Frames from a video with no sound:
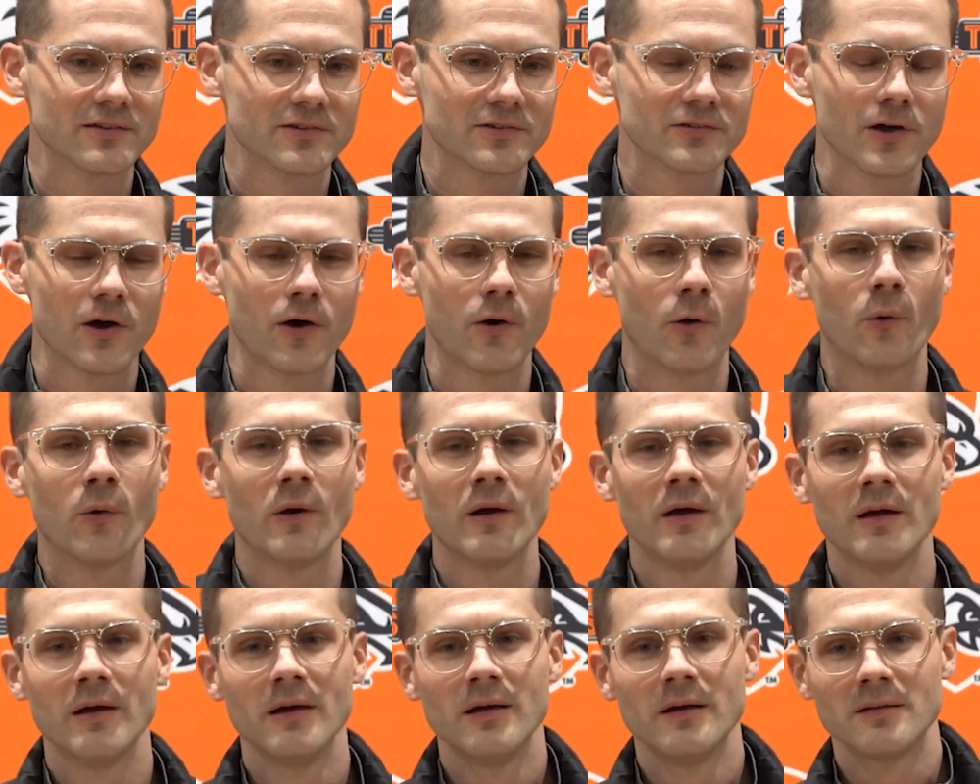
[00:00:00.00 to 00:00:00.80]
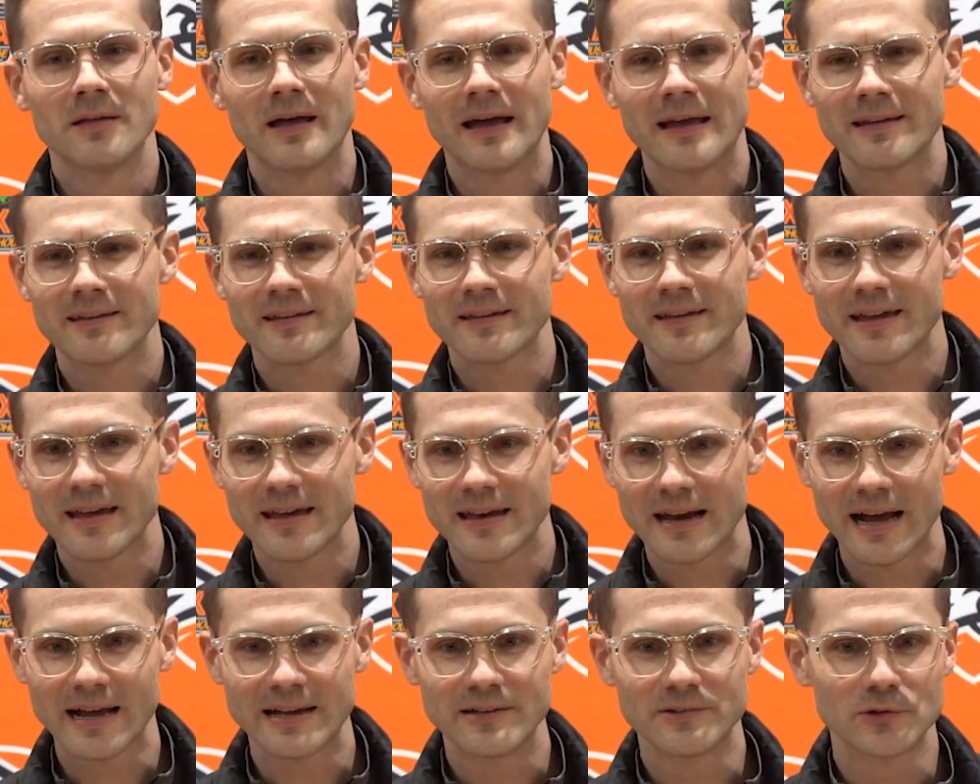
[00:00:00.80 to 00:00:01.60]
And so, like,
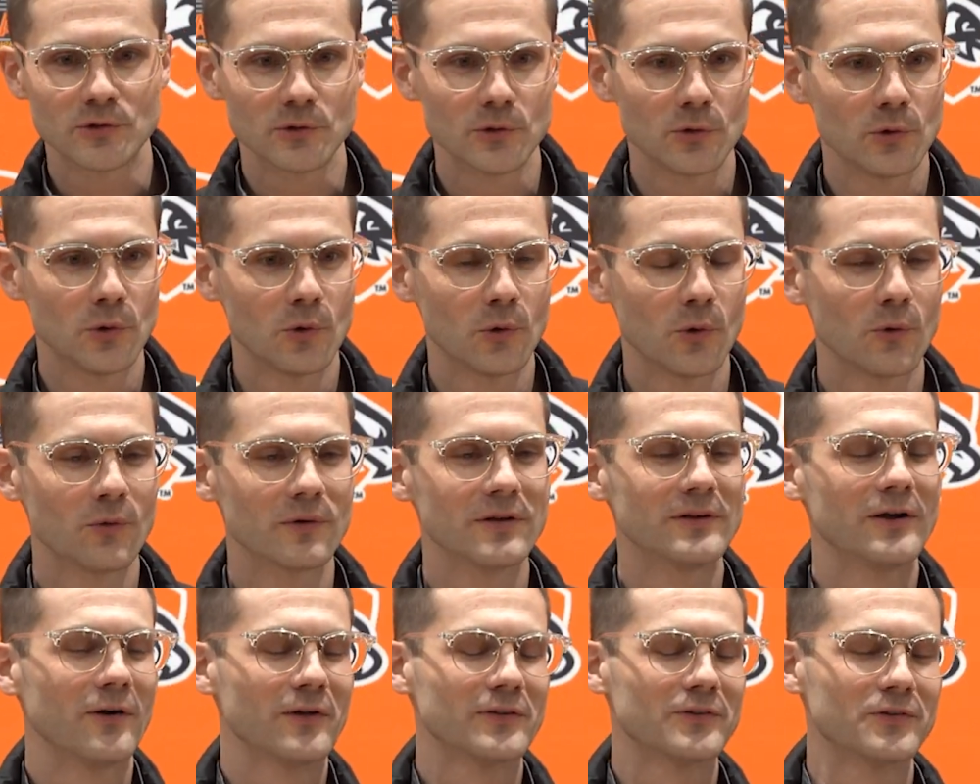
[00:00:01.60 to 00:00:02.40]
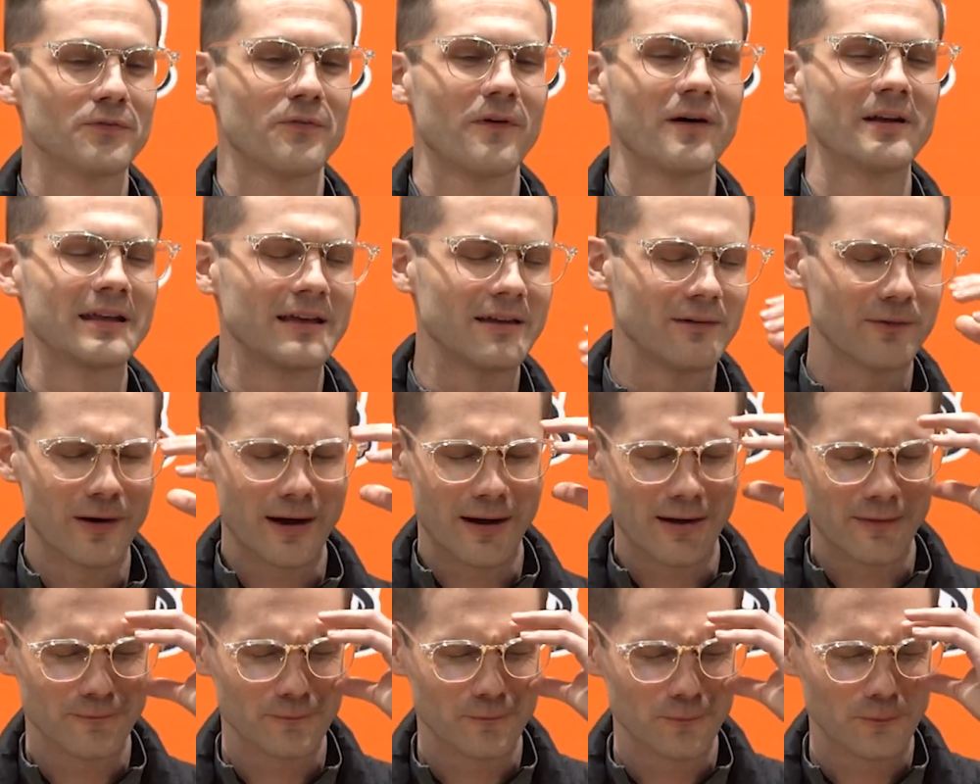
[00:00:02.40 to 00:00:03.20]
can I do, it's funny,
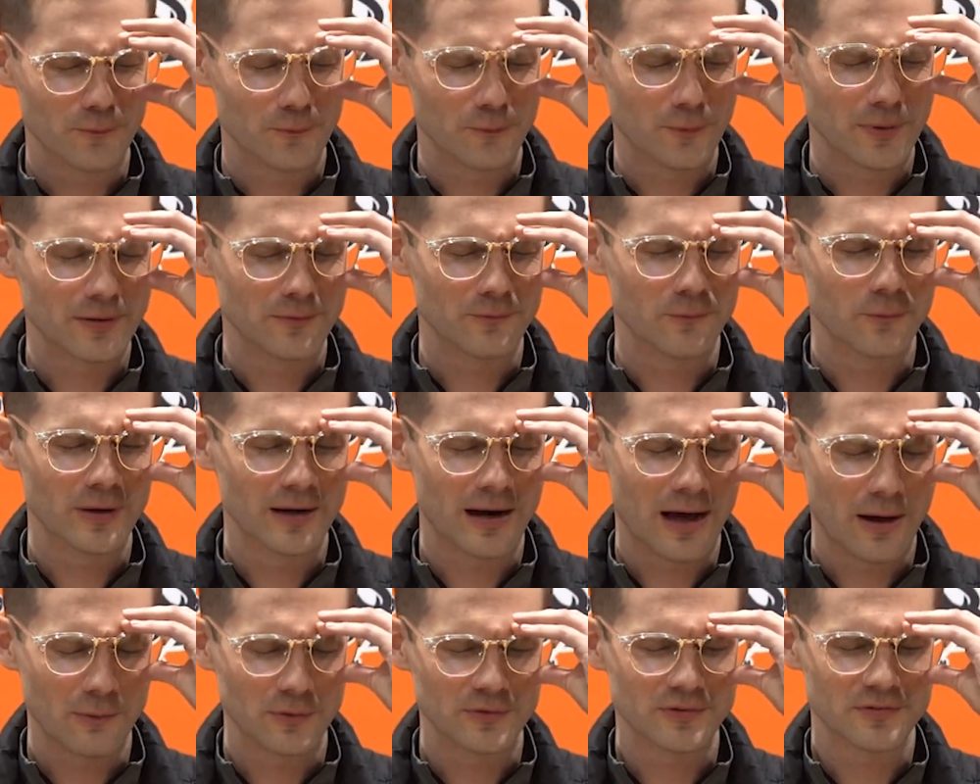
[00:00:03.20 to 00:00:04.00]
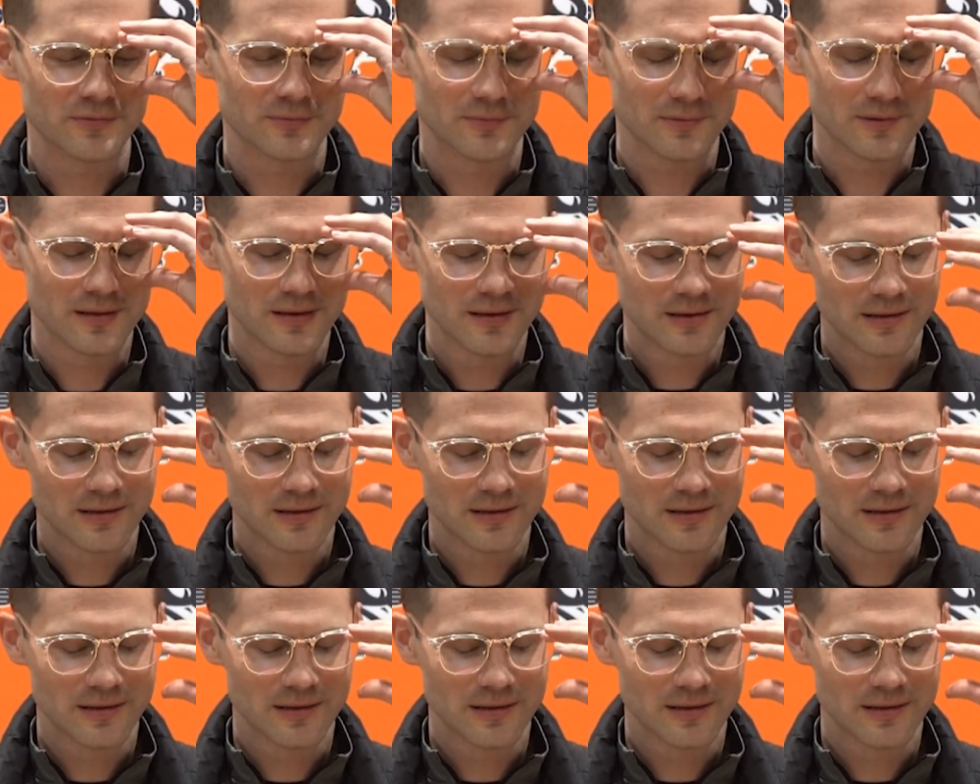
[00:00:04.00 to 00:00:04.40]
when I was